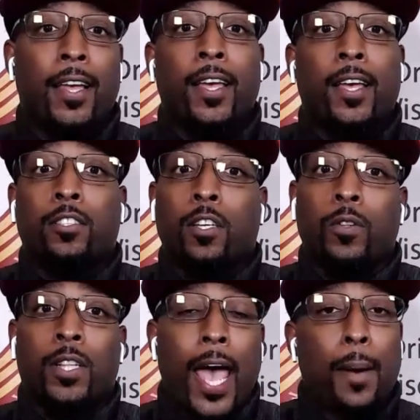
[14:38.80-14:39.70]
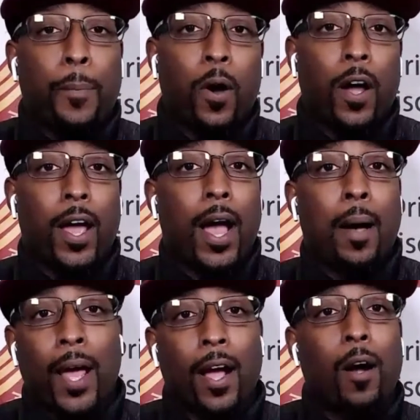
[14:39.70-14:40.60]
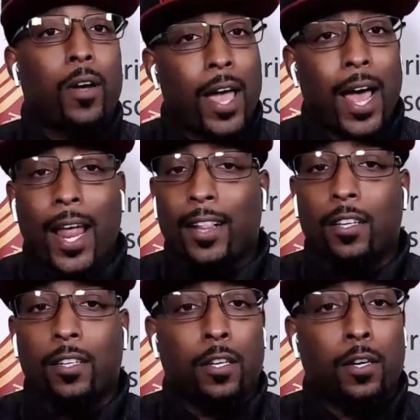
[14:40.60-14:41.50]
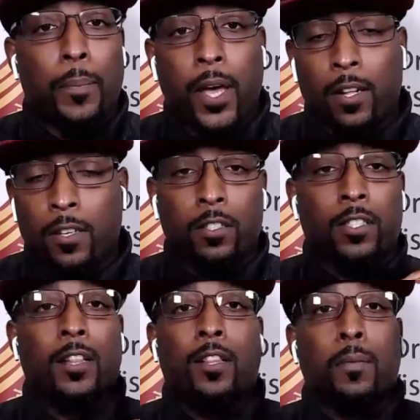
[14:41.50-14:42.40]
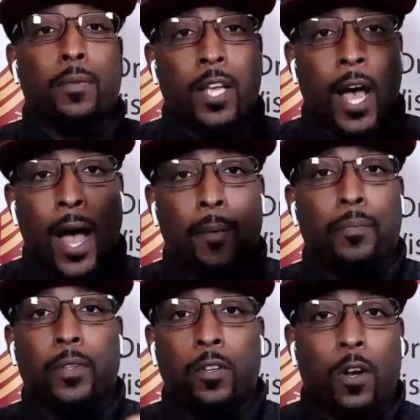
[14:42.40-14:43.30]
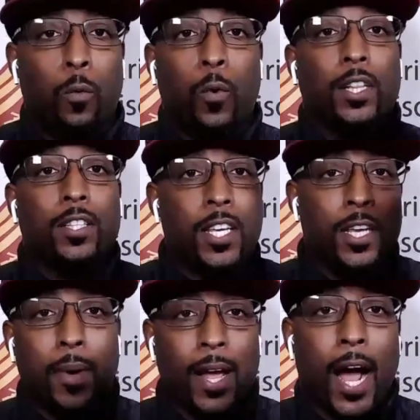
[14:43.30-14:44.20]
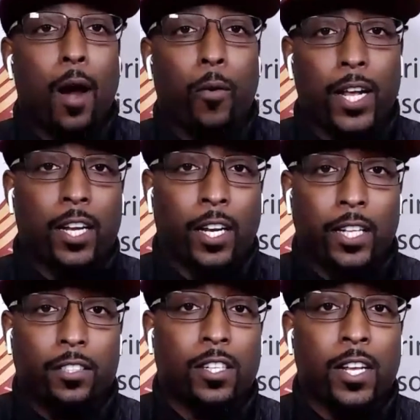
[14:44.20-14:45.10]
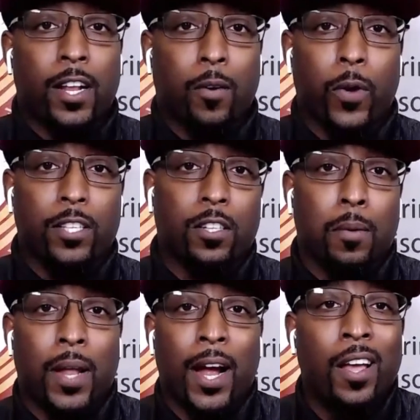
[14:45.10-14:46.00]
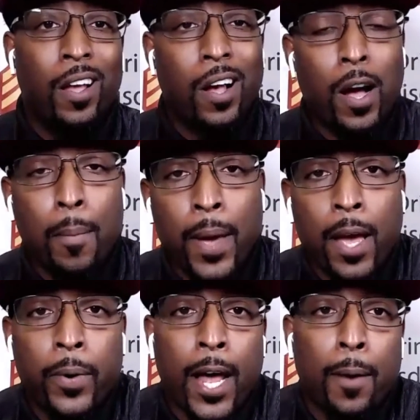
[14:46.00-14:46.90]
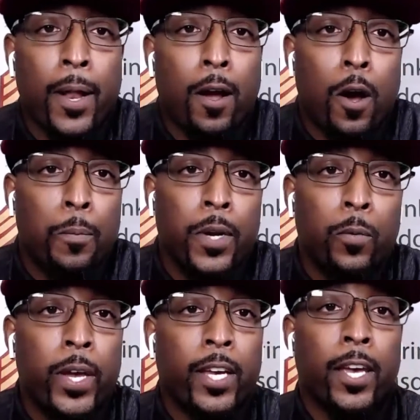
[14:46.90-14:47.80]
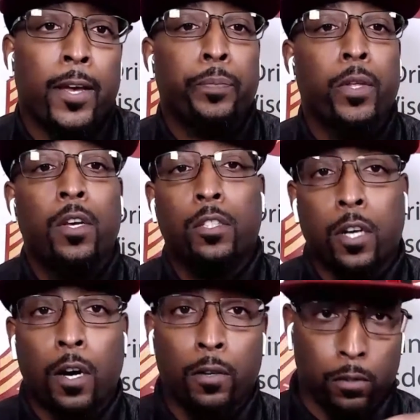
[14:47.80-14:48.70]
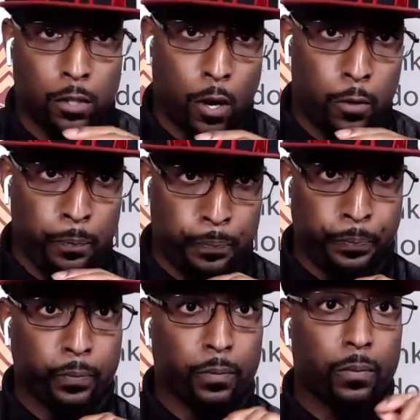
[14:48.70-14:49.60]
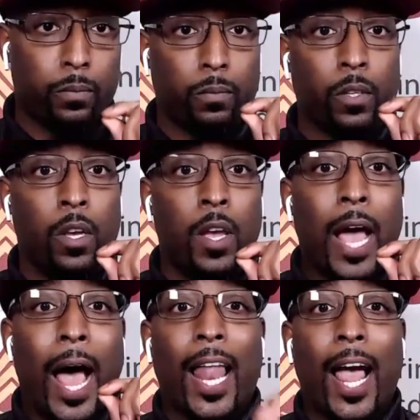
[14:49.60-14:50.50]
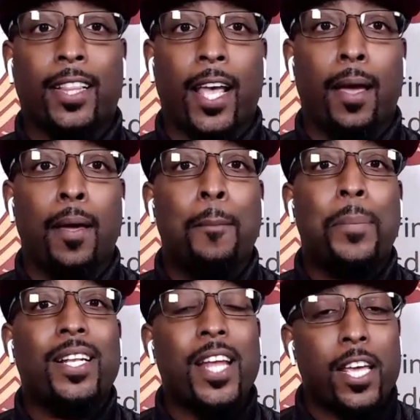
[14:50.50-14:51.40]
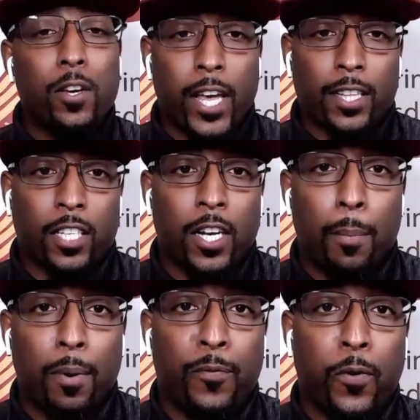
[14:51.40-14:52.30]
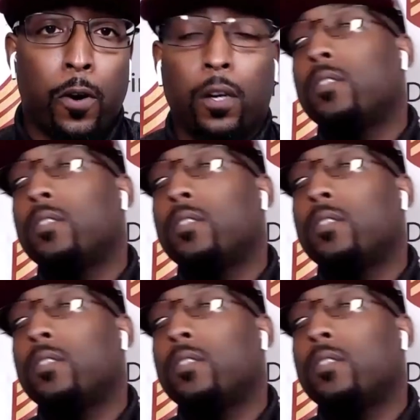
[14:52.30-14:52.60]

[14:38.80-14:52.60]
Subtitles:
So that part, I'm like, okay, I like the competitiveness at the top. You know, one team ain't already clinched in, and the rest of them like, oh, man, we got to play on opening weekend. So I like that. But then you get to number four.